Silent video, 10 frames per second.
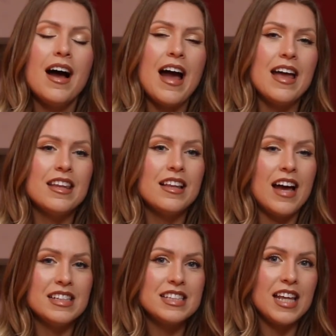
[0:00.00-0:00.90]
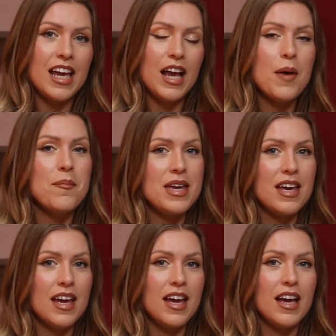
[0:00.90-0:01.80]
And the last thing
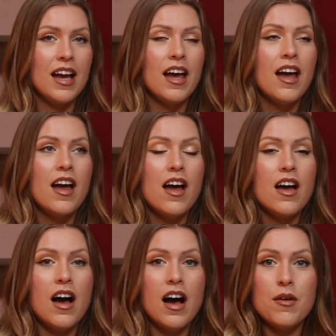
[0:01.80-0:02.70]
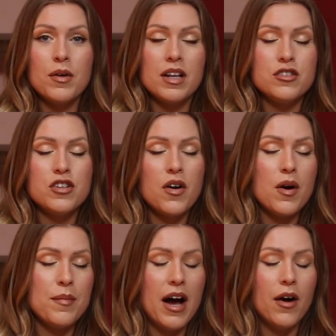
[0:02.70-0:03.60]
being, I want to let you know
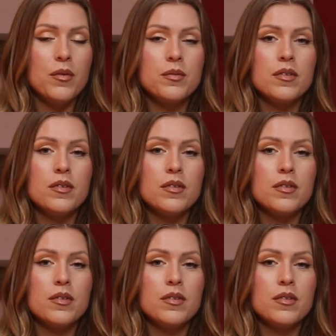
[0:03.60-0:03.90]
about